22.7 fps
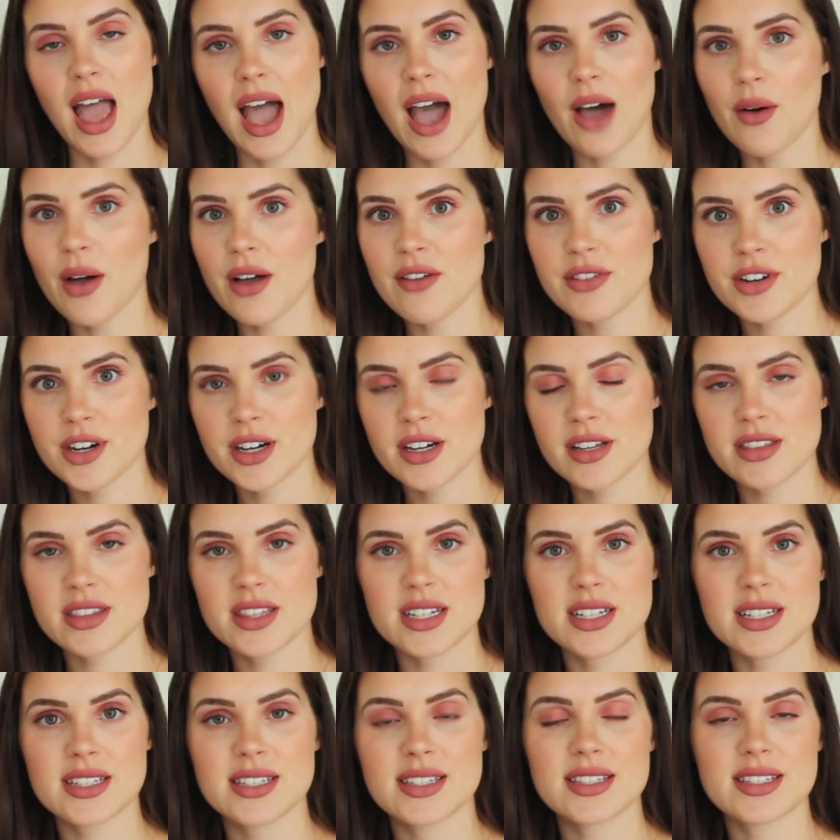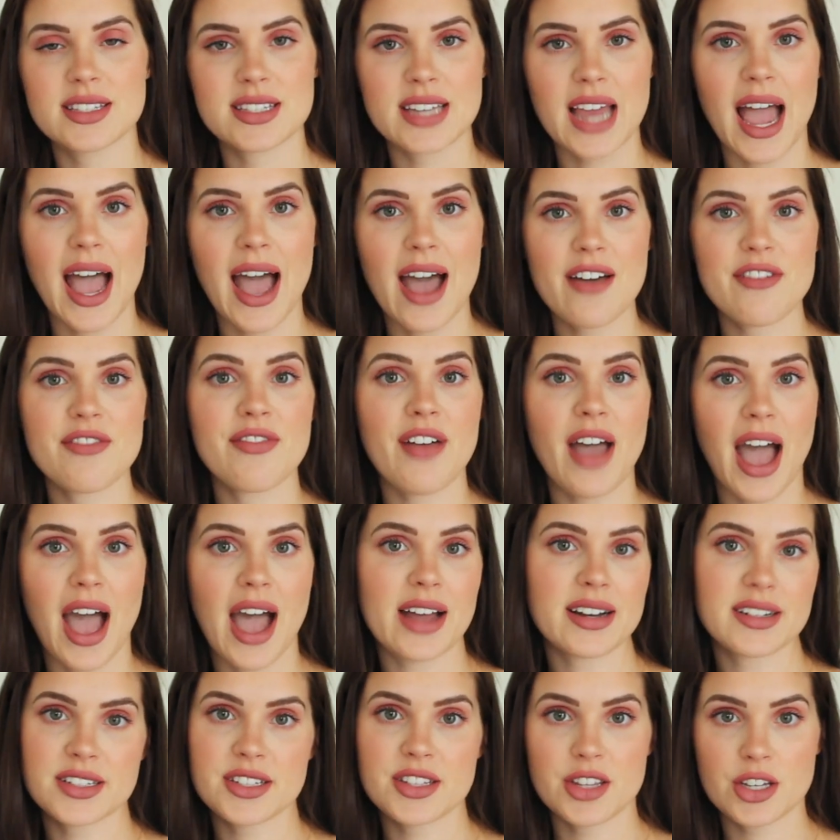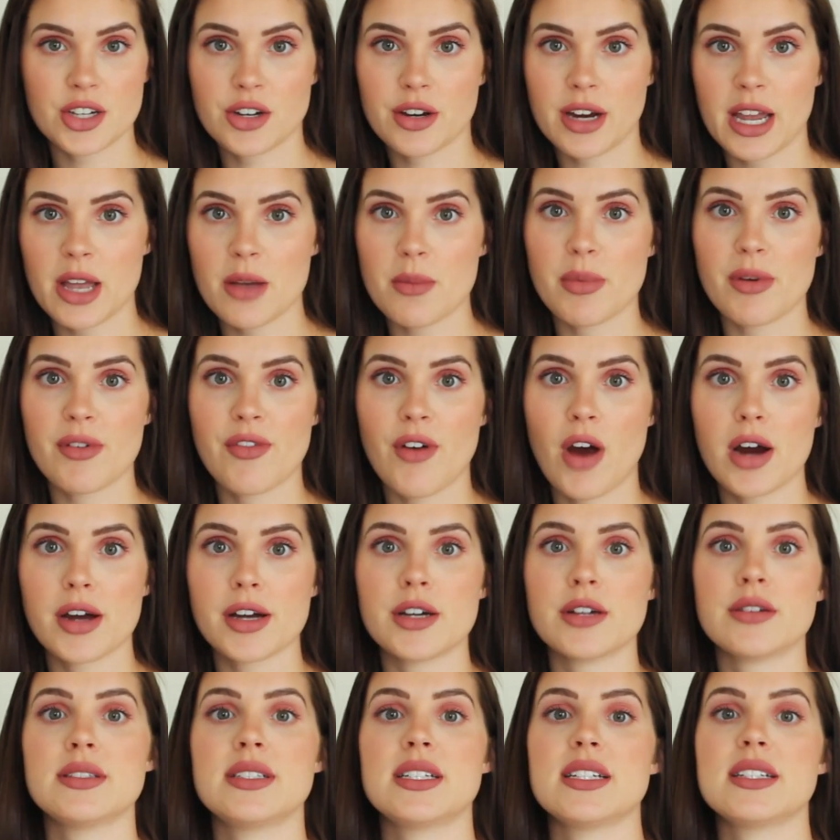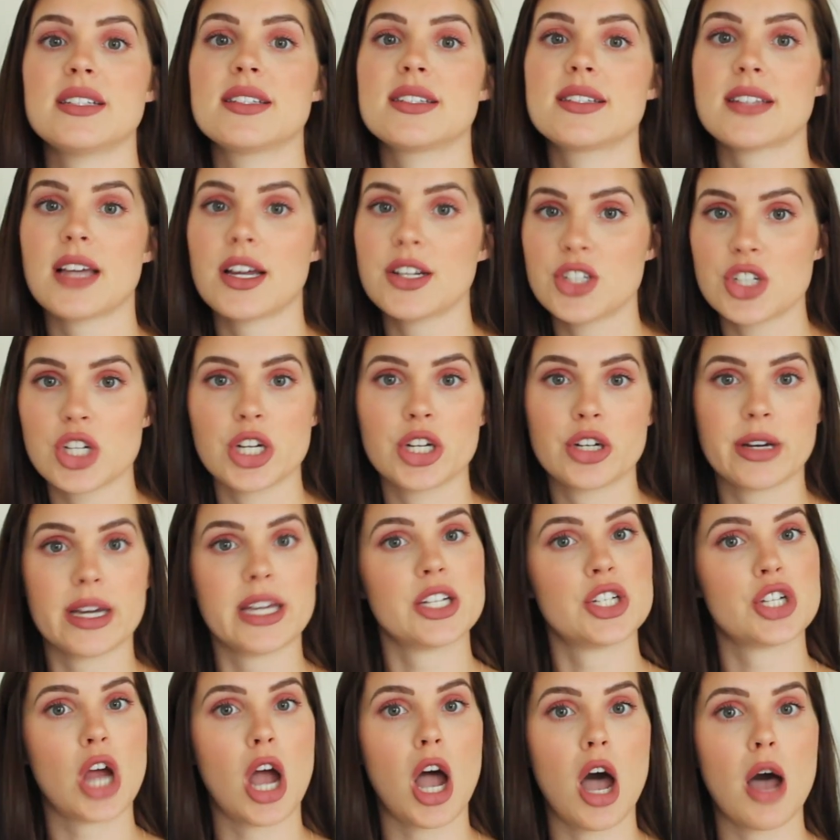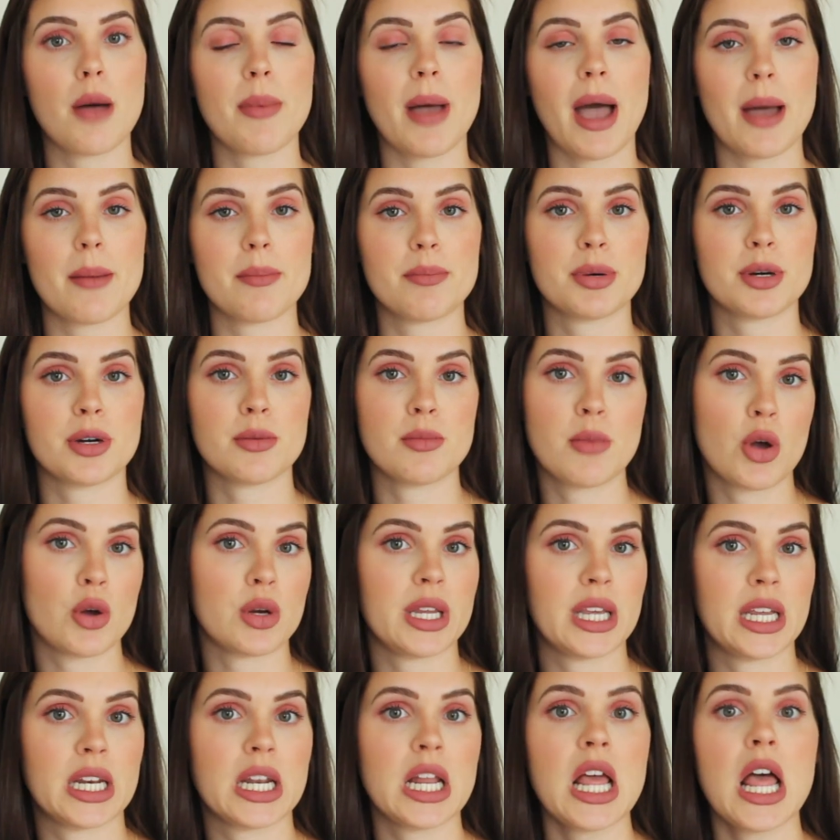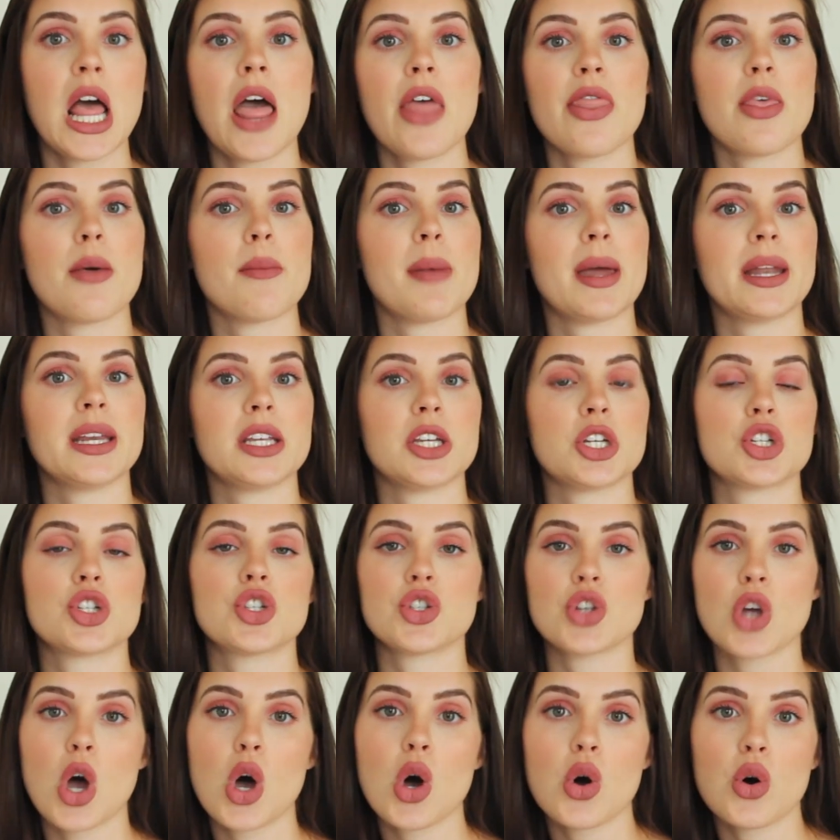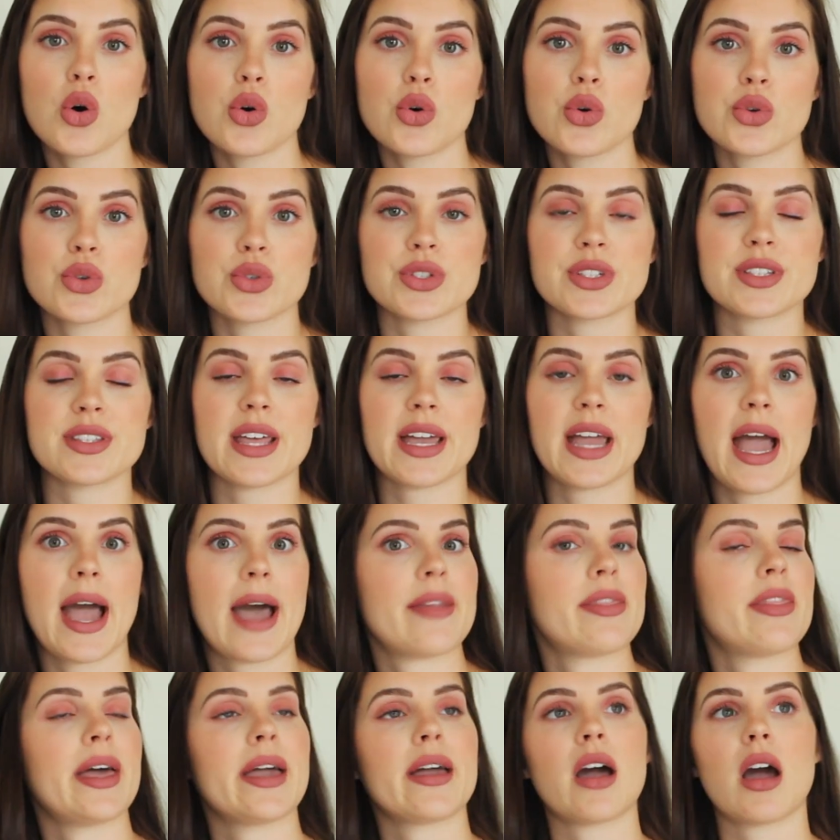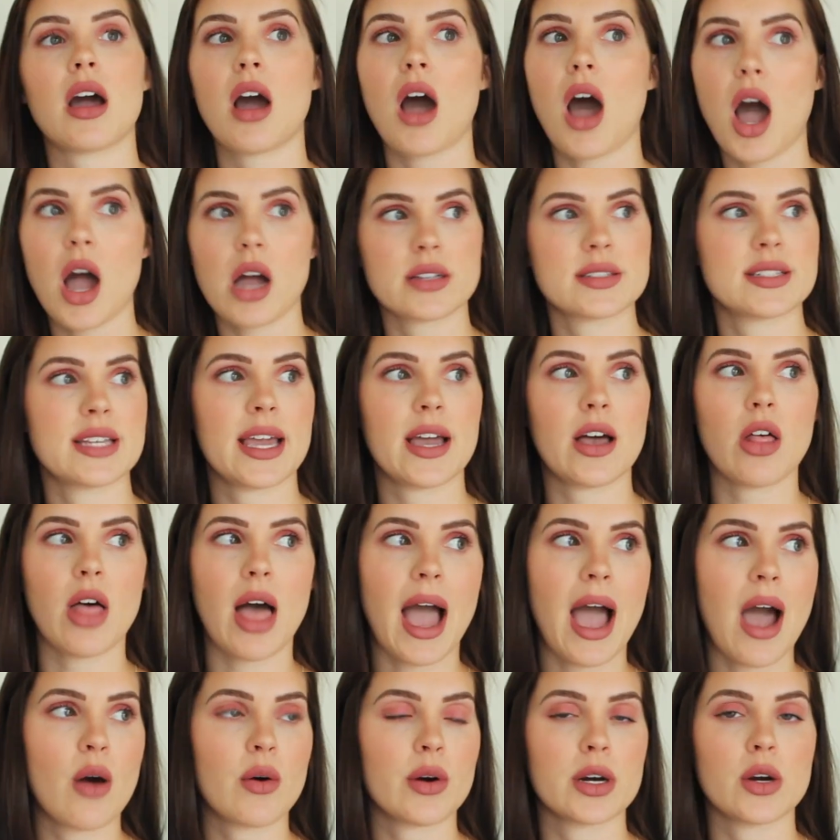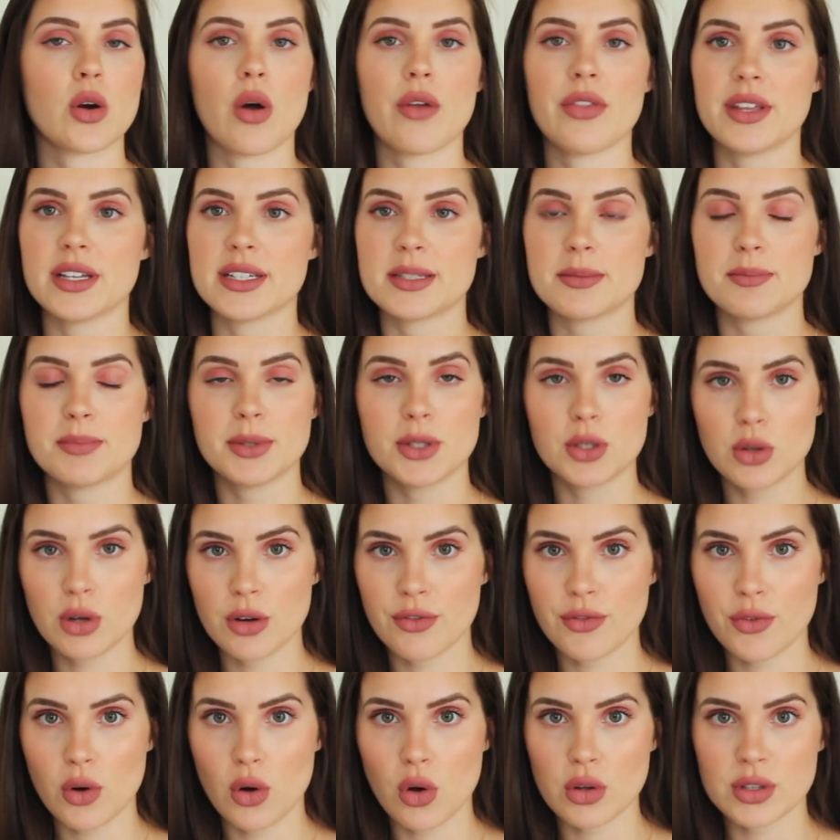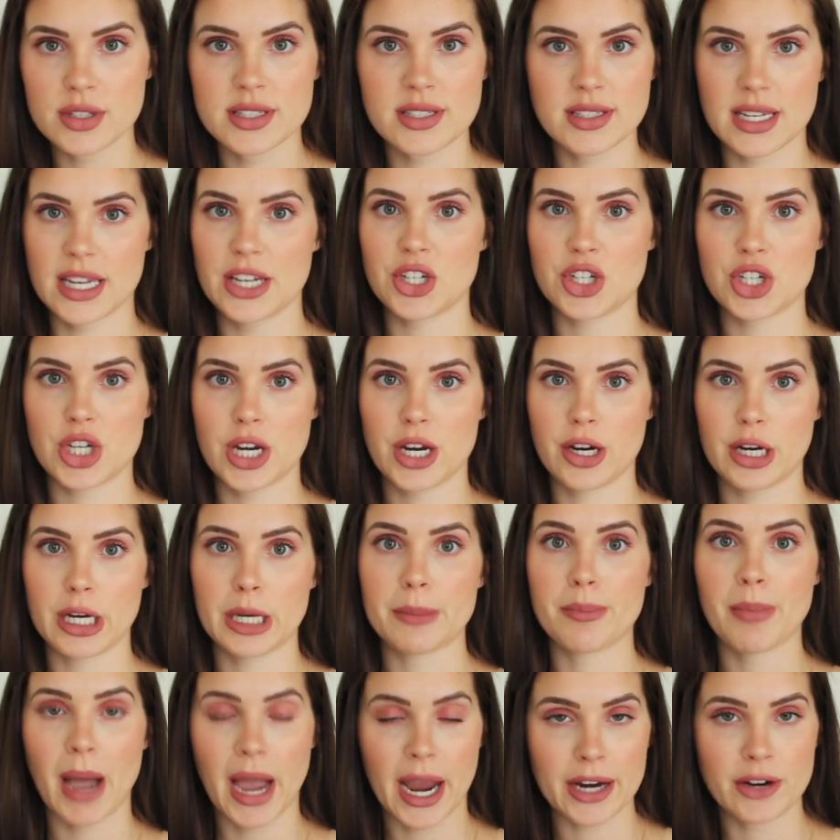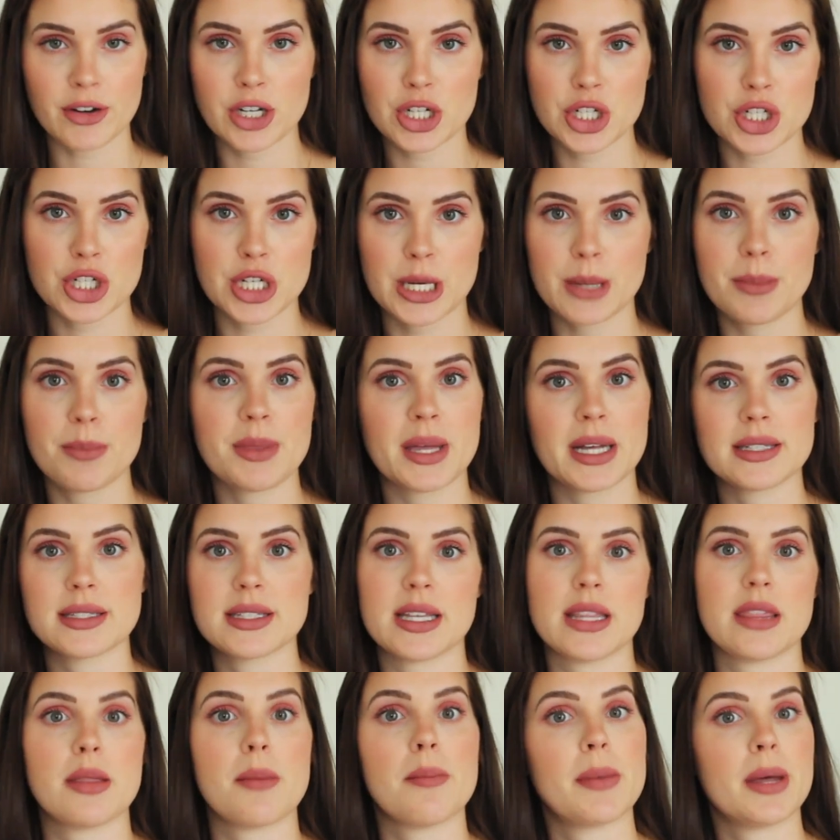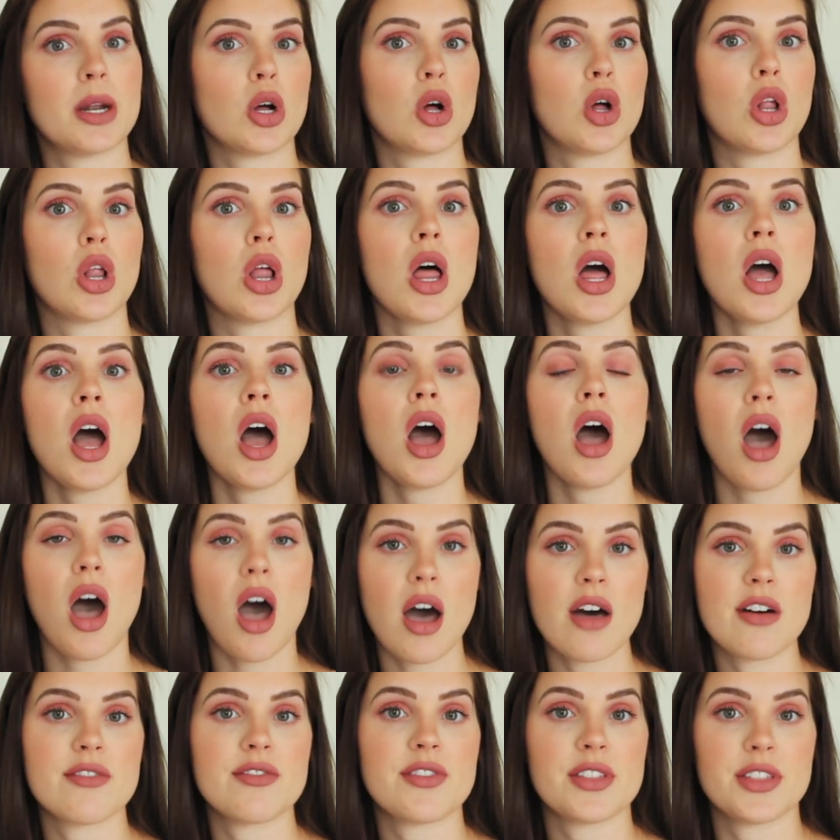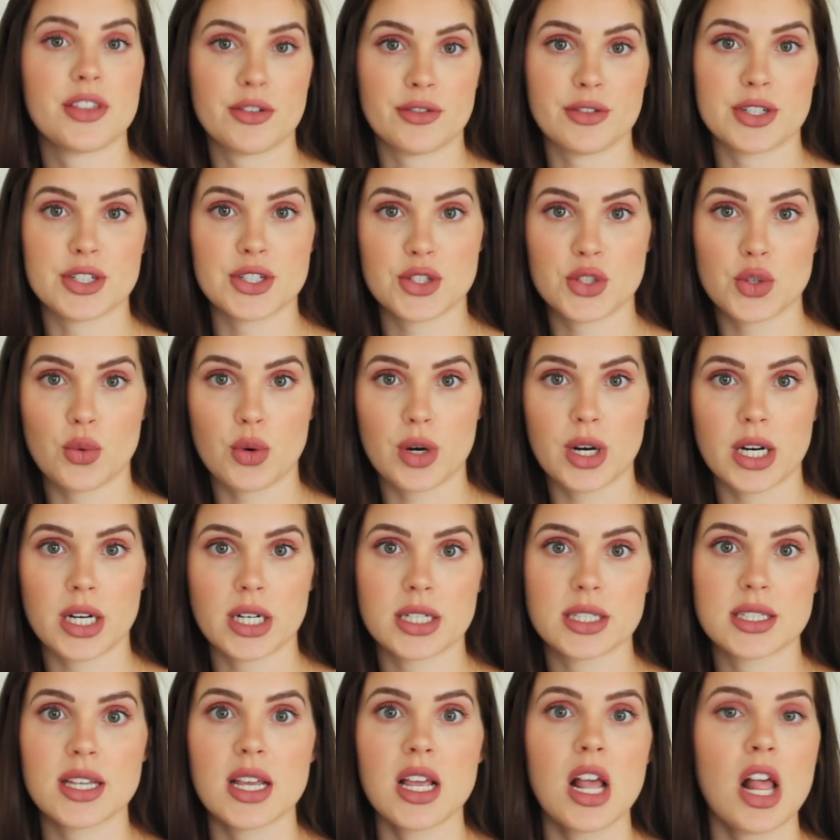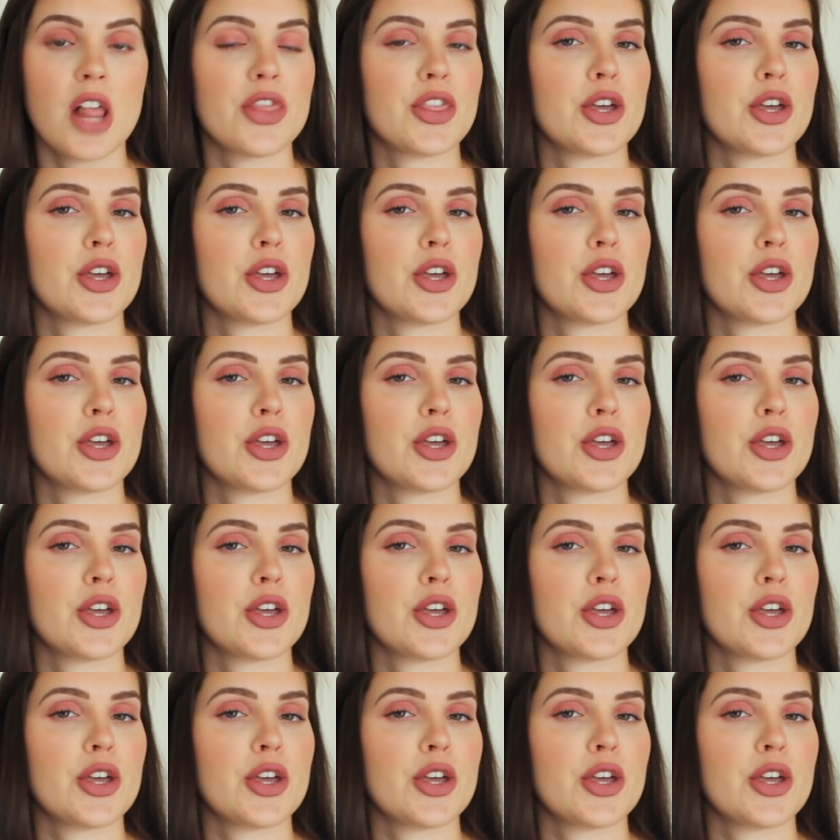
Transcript: However, the staff at the Grand Bavaro did such a great job at promoting the many shows. They had like a cocktail hour on this beautiful stationary pirate ship that's in the middle of the resort.